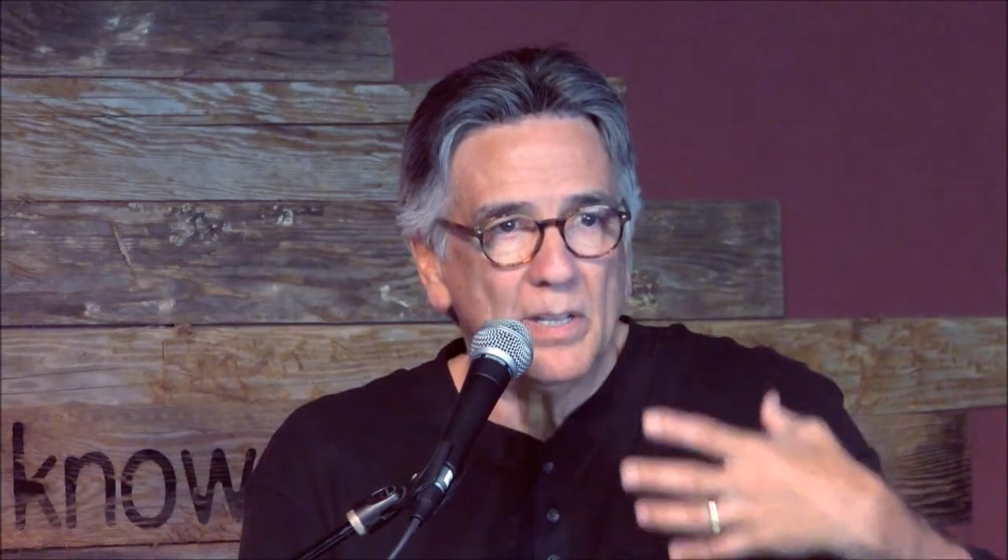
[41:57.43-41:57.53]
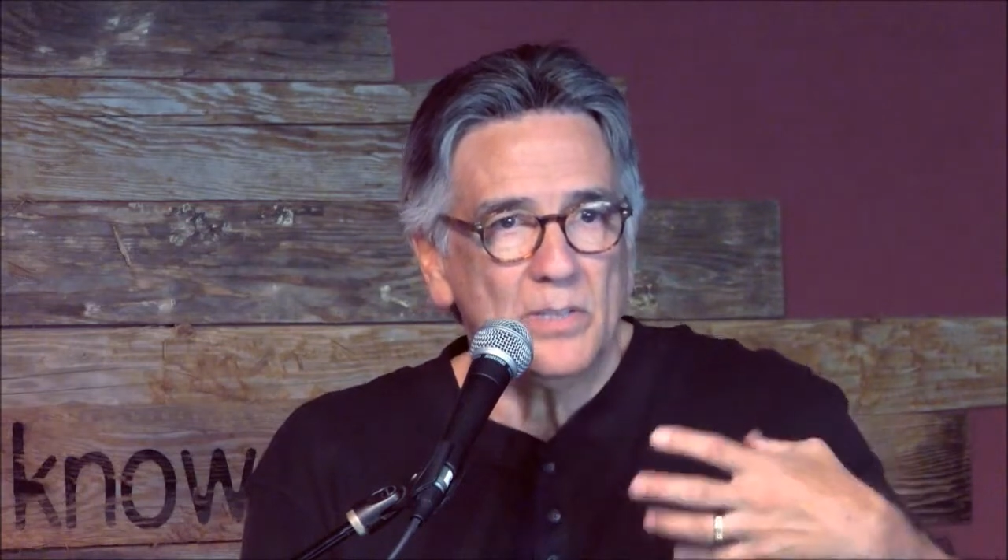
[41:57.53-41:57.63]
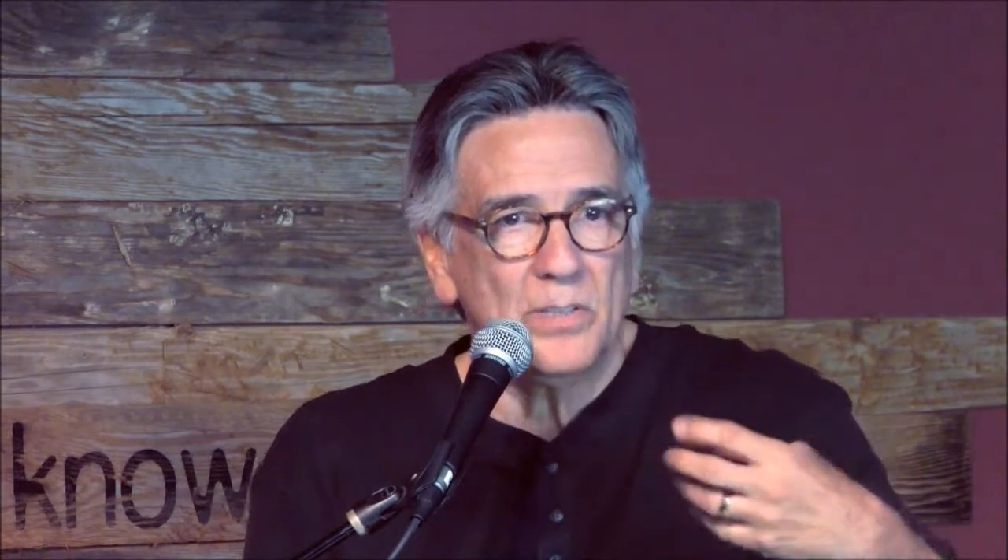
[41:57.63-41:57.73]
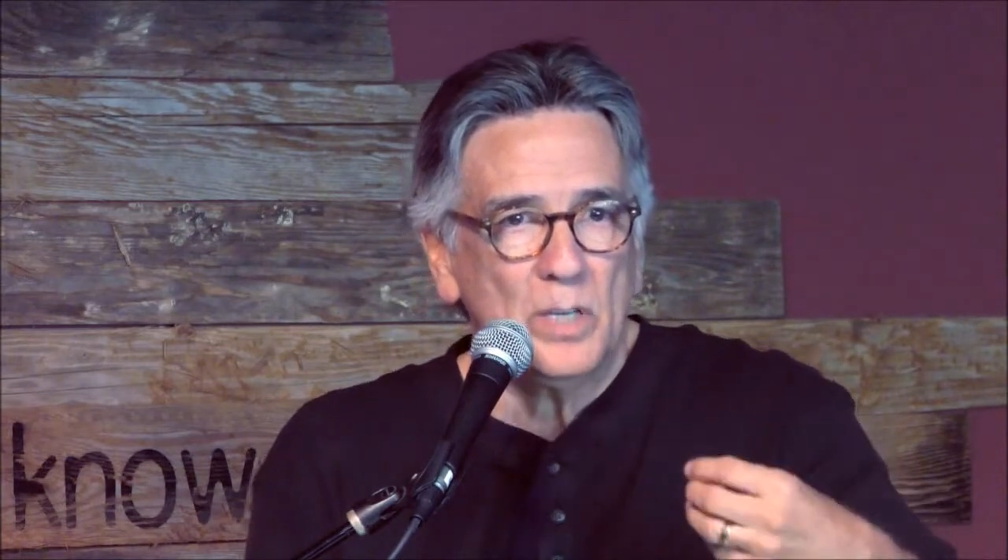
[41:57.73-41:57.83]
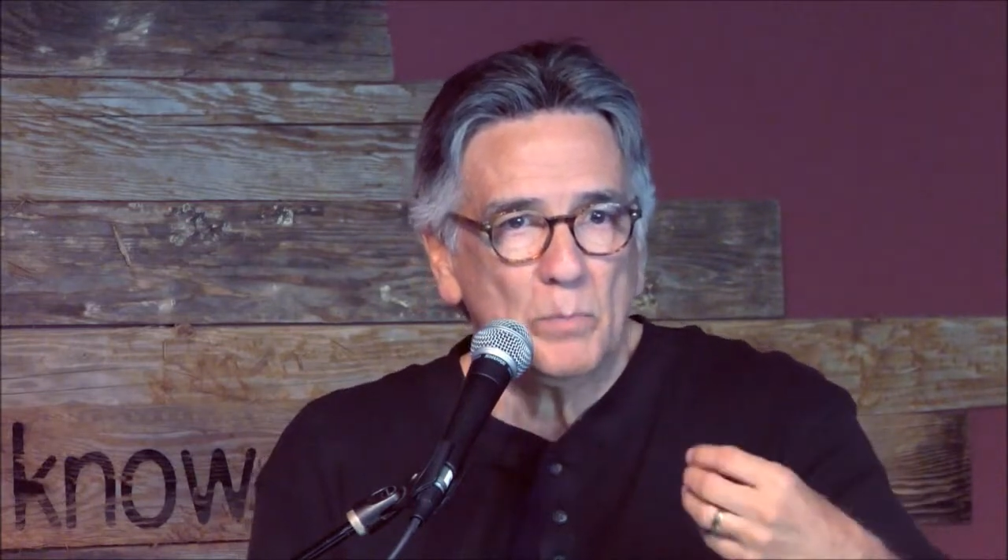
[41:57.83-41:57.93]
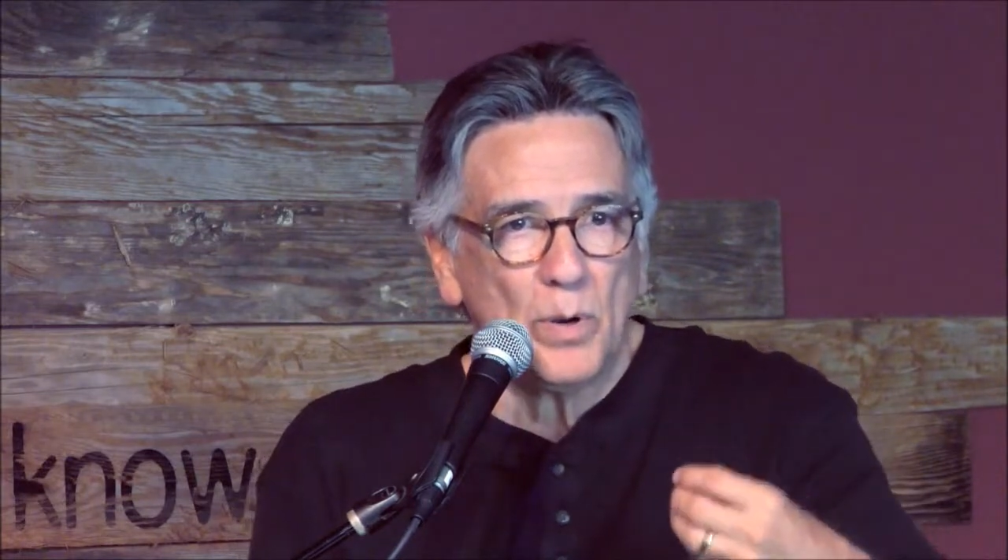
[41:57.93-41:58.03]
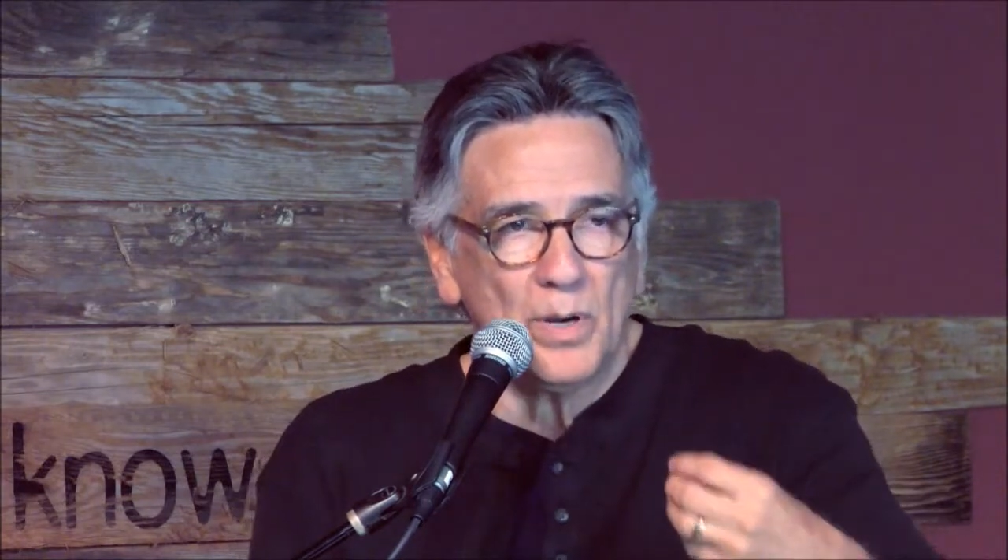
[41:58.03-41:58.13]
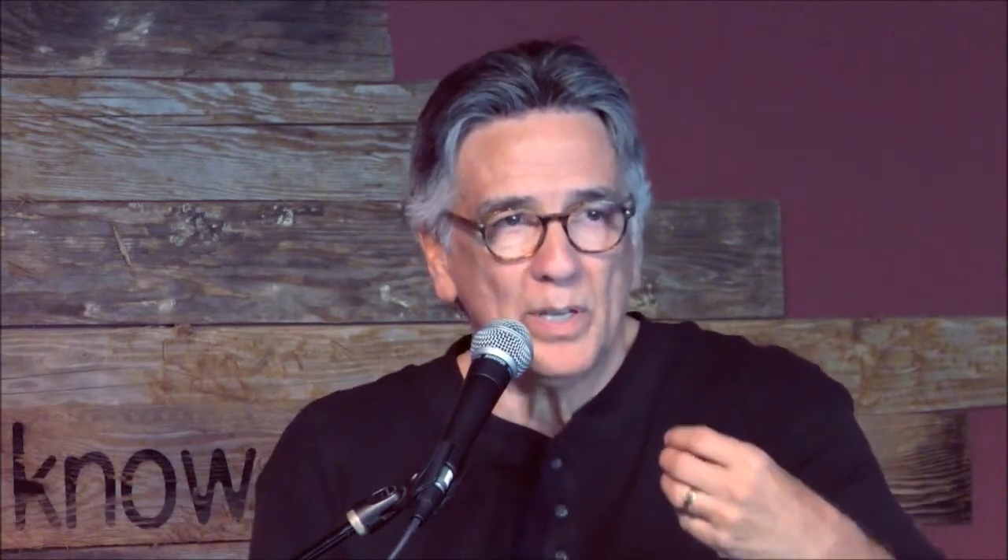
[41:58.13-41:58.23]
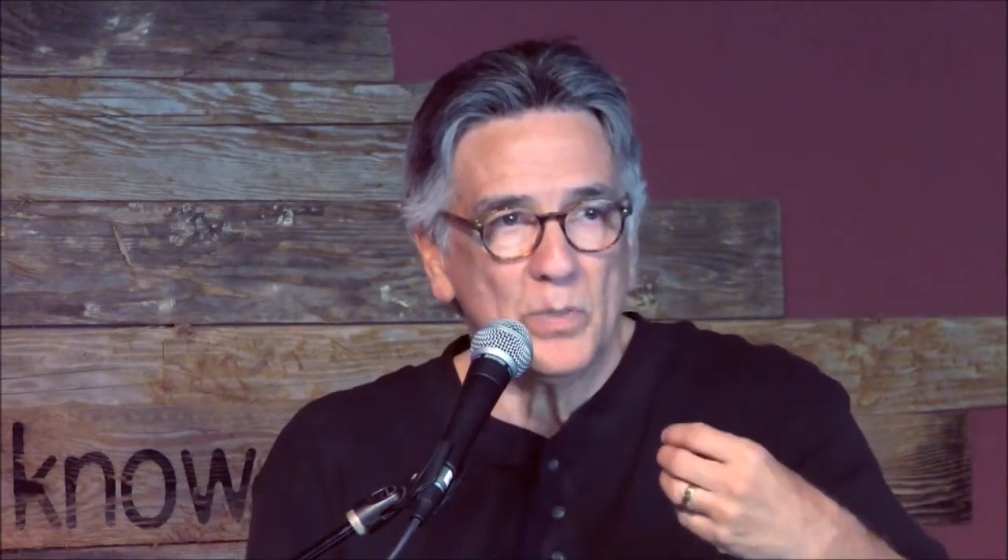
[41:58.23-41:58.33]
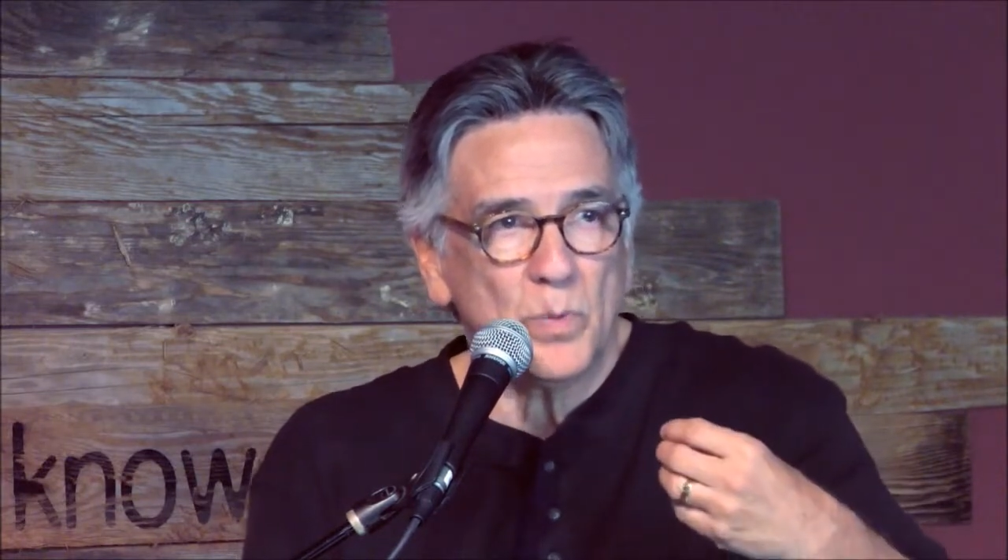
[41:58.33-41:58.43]
unseen
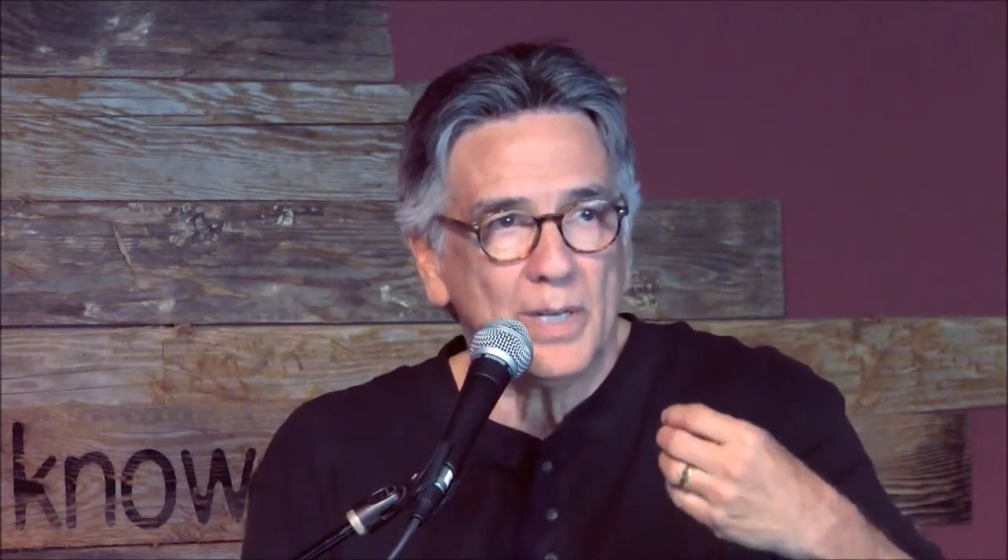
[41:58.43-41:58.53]
part is